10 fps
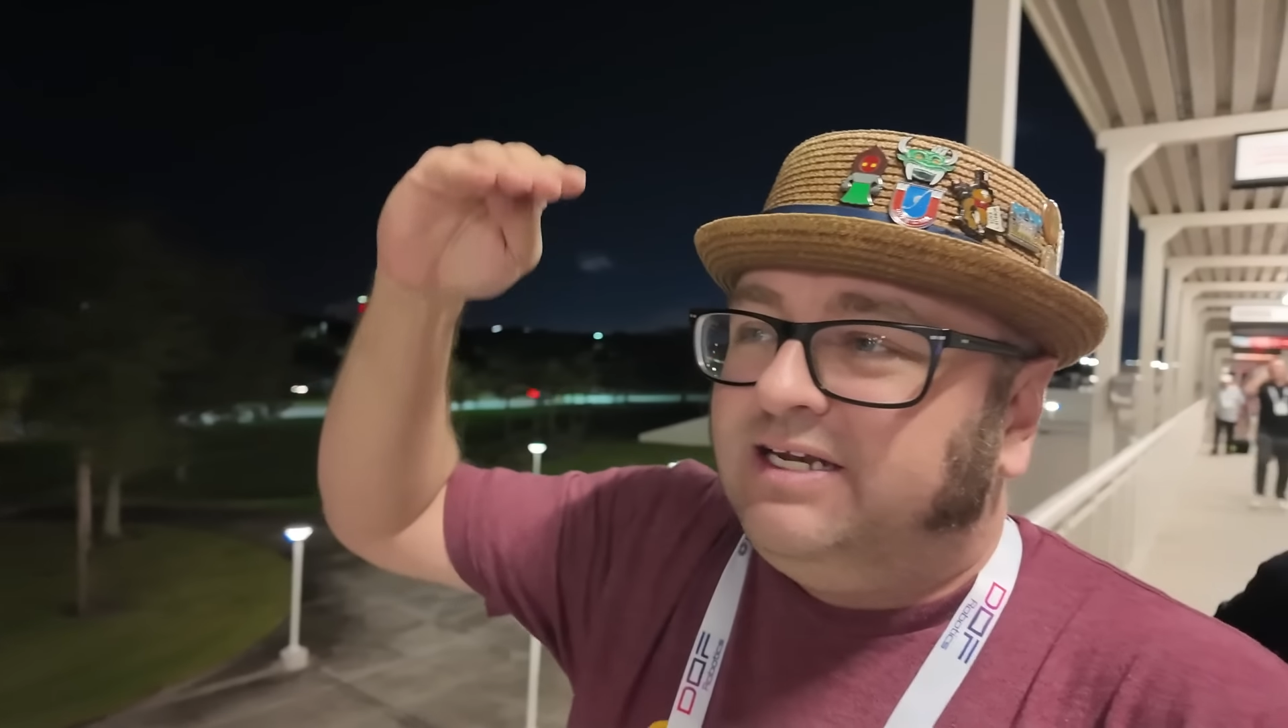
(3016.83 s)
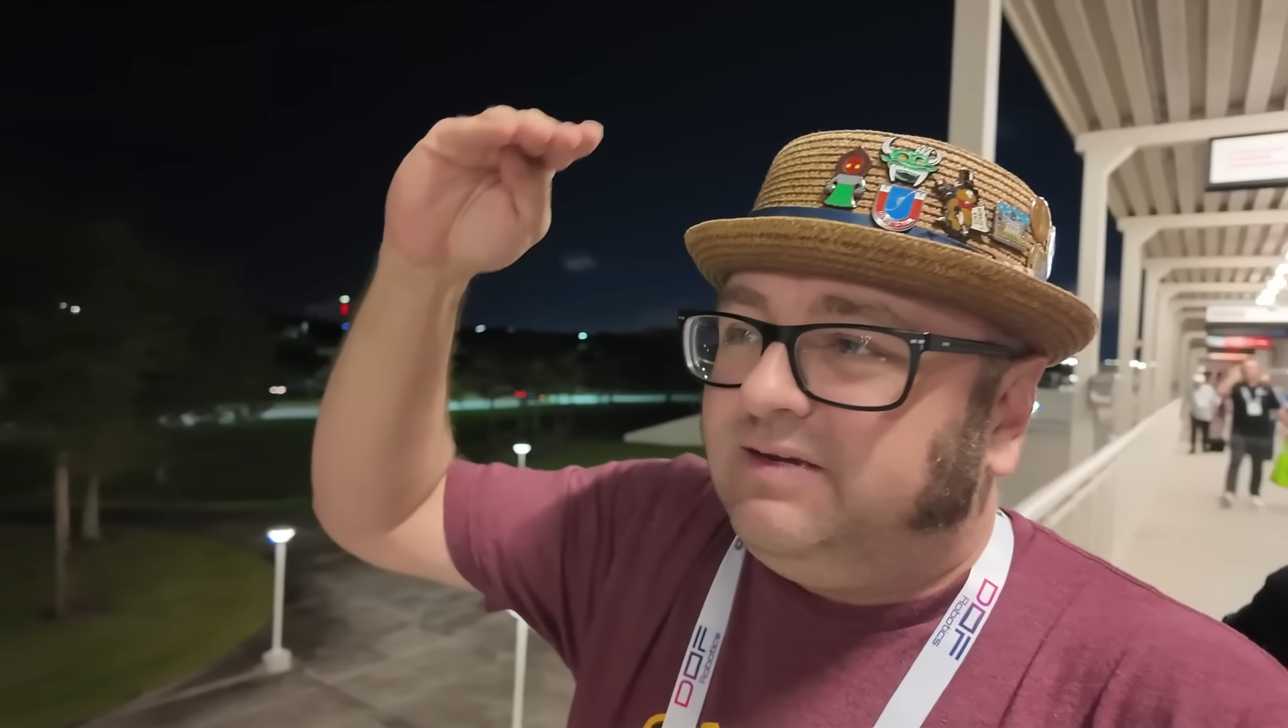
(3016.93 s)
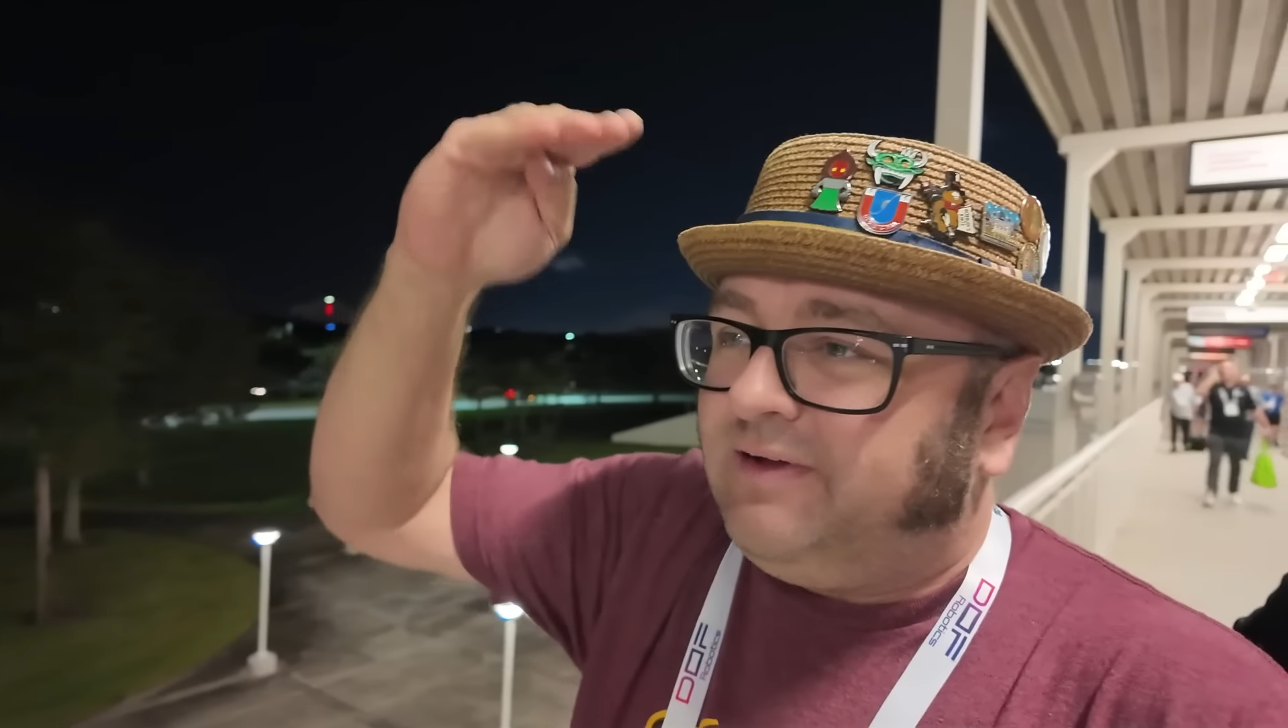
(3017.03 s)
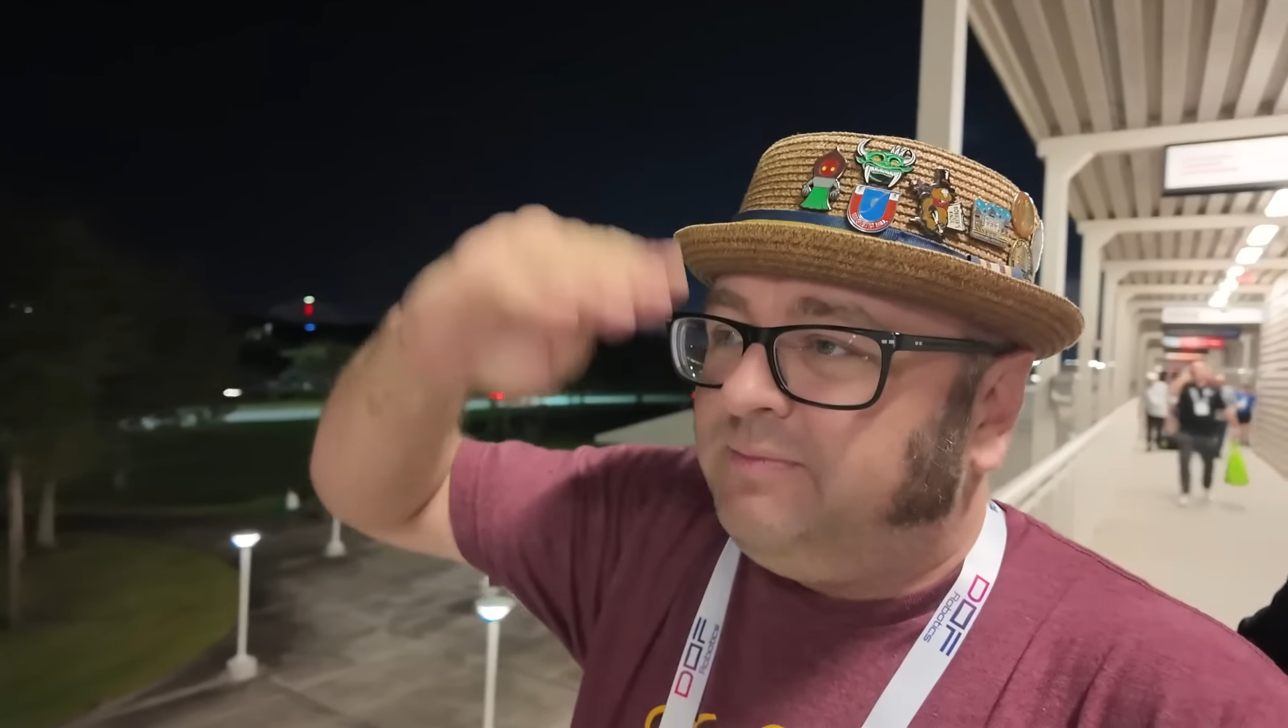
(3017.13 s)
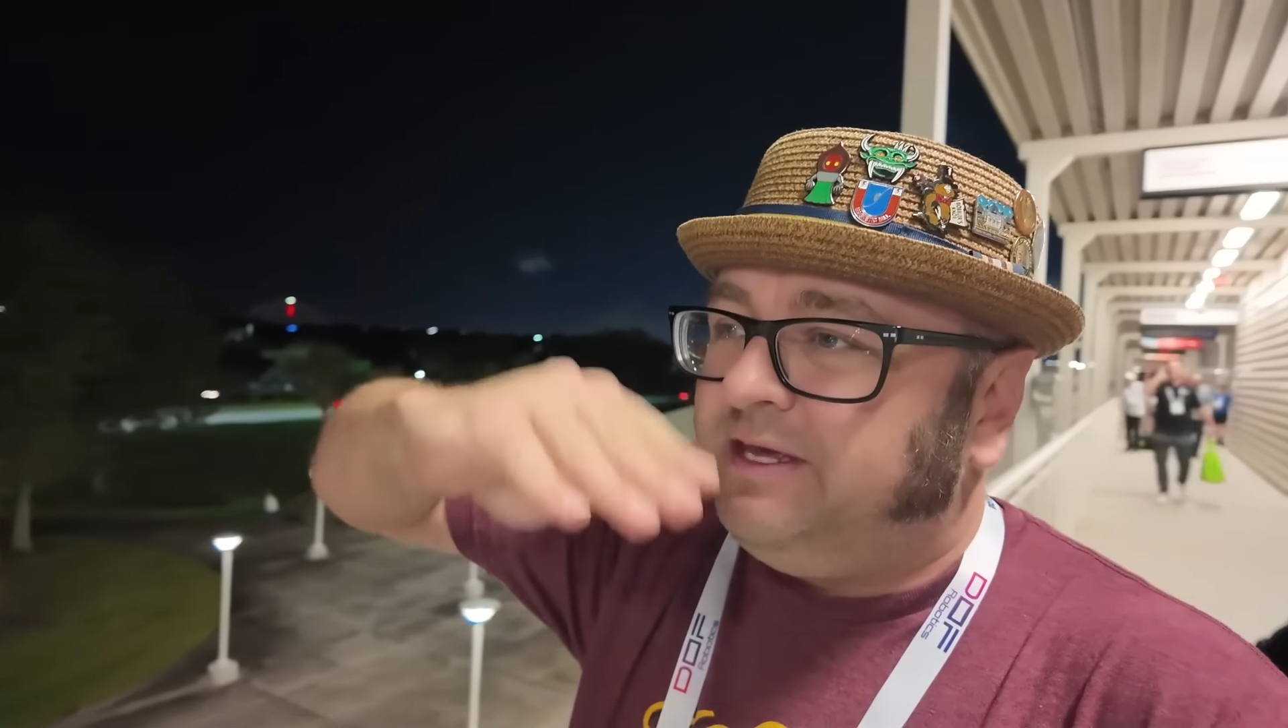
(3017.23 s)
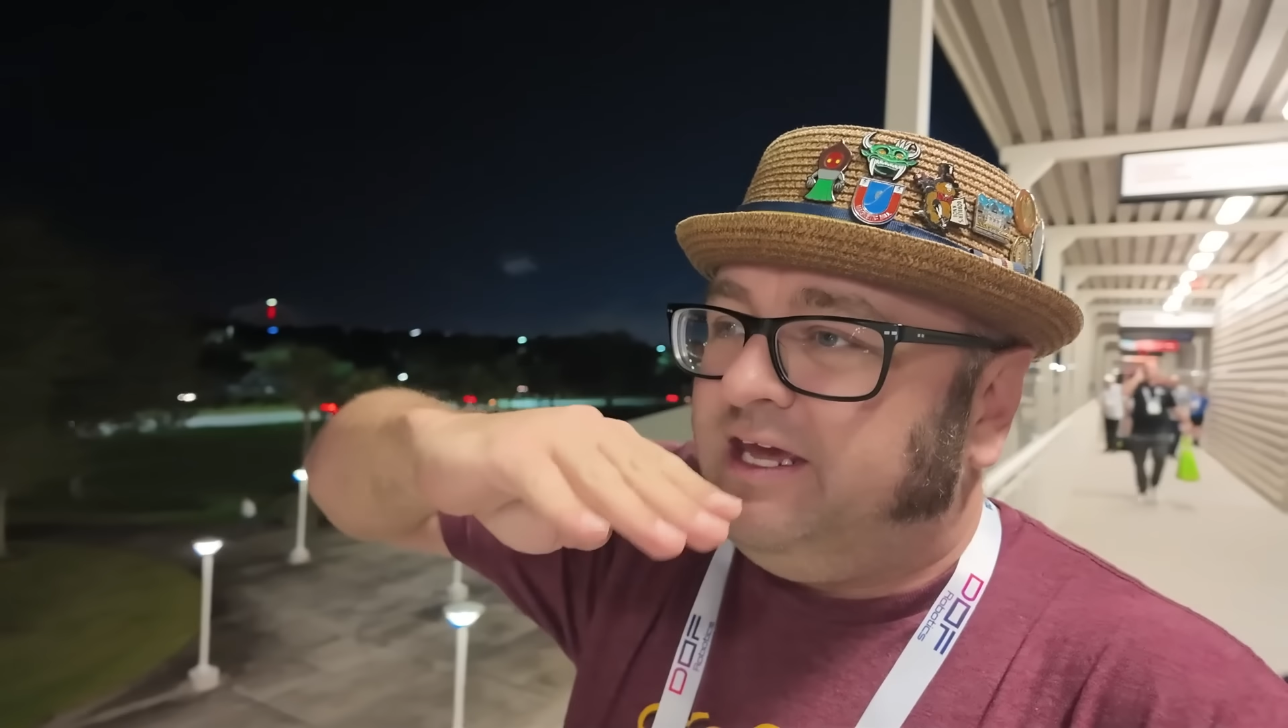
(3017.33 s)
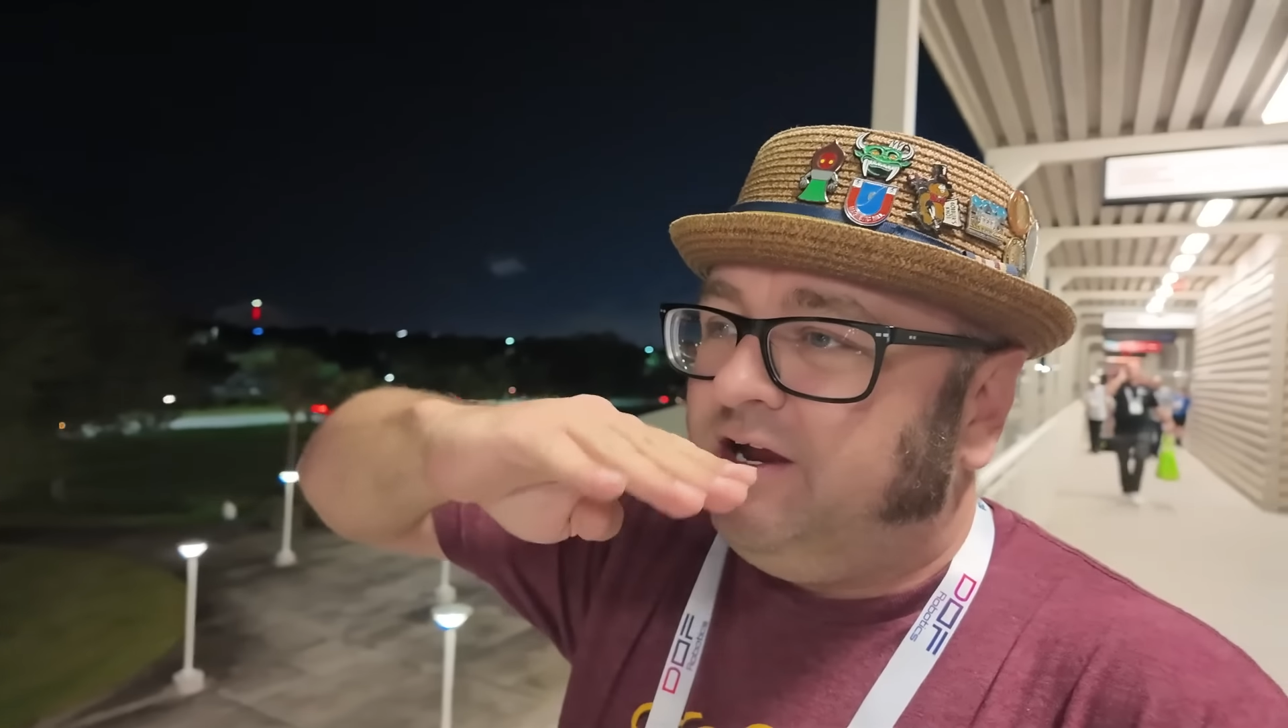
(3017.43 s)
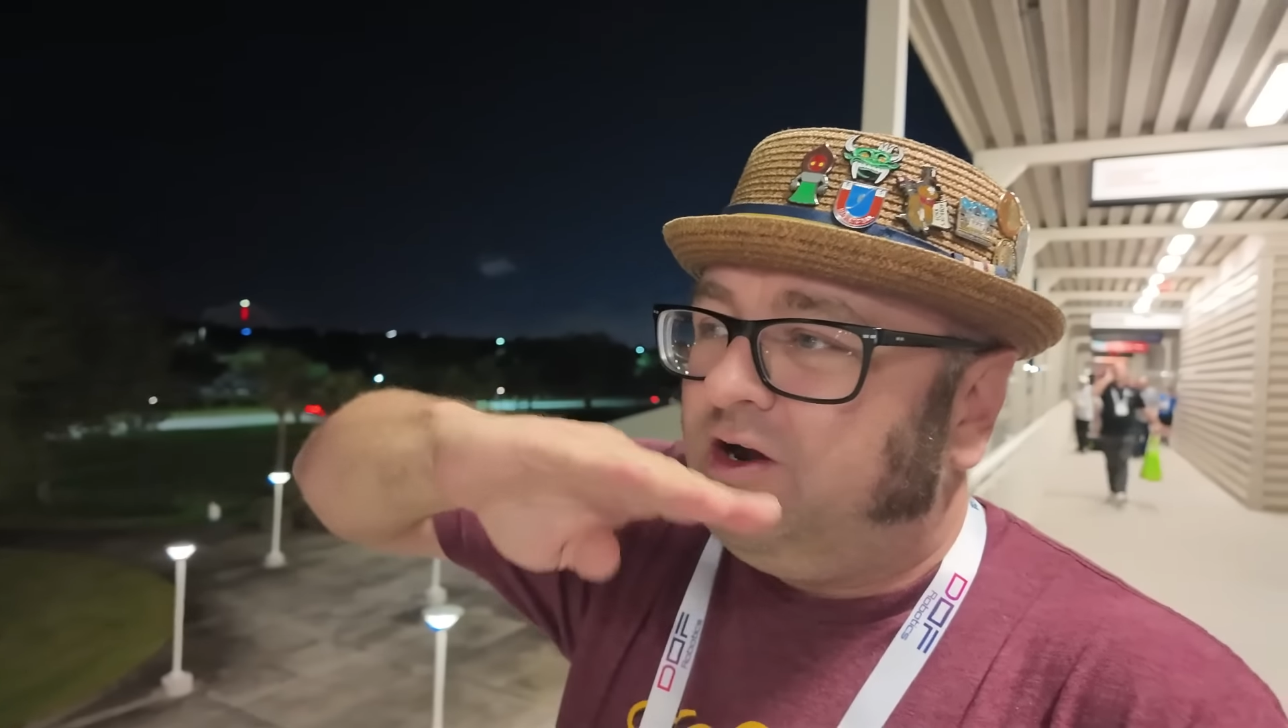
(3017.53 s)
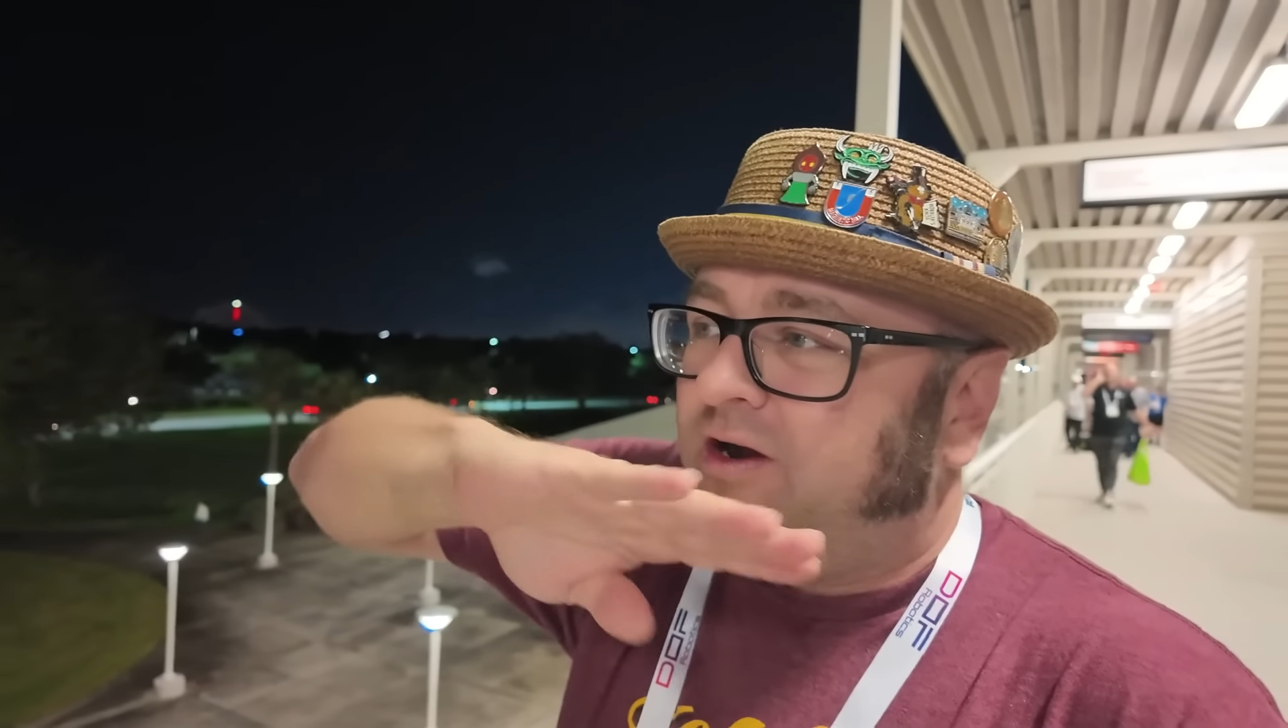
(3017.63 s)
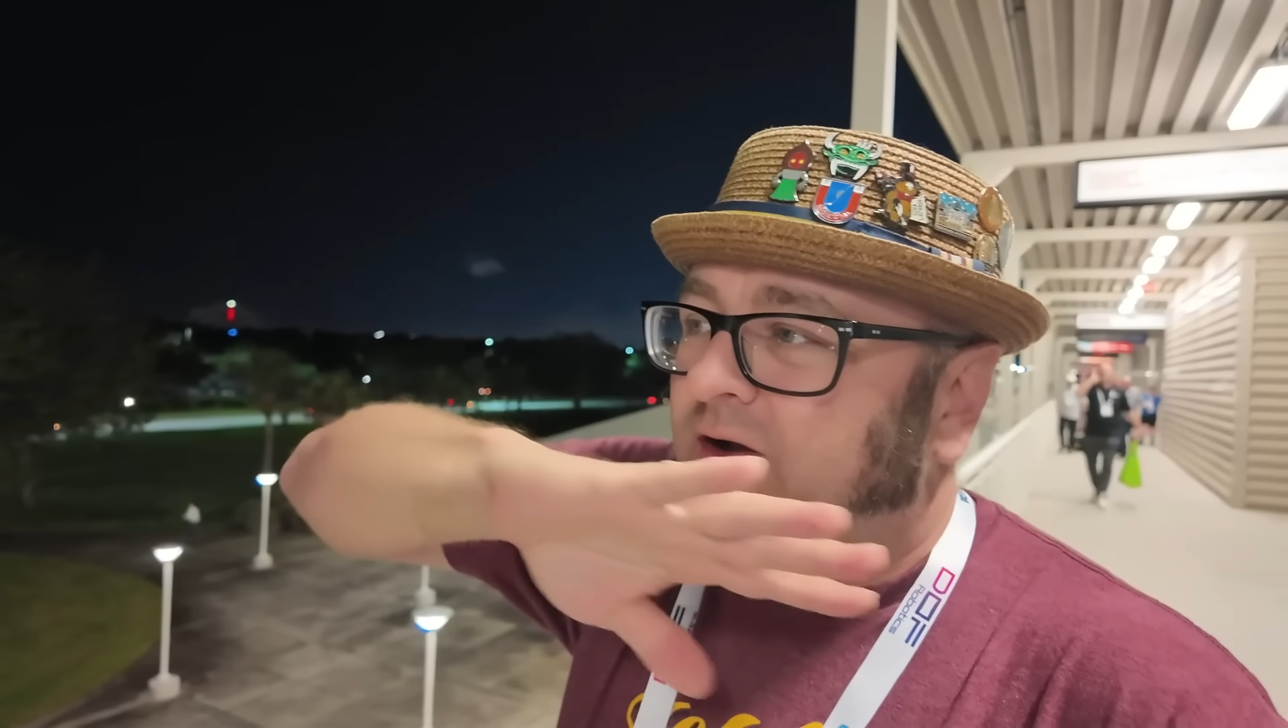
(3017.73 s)
developing
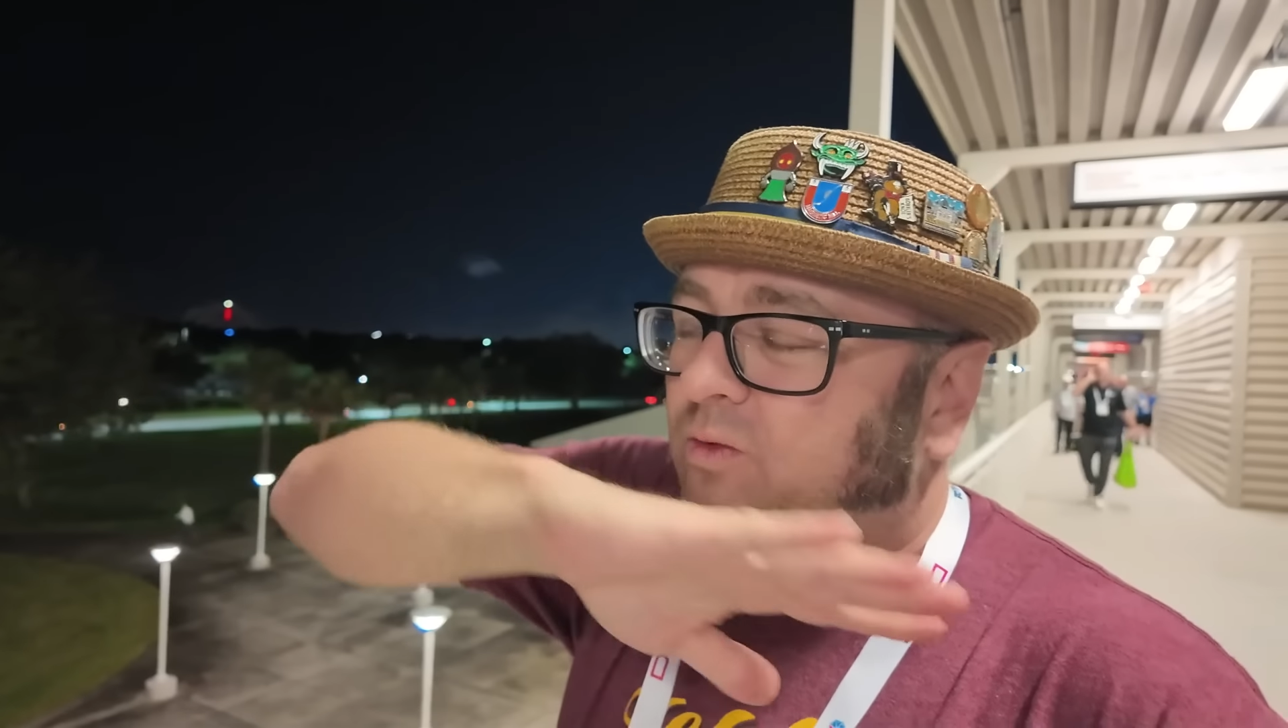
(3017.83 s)
here.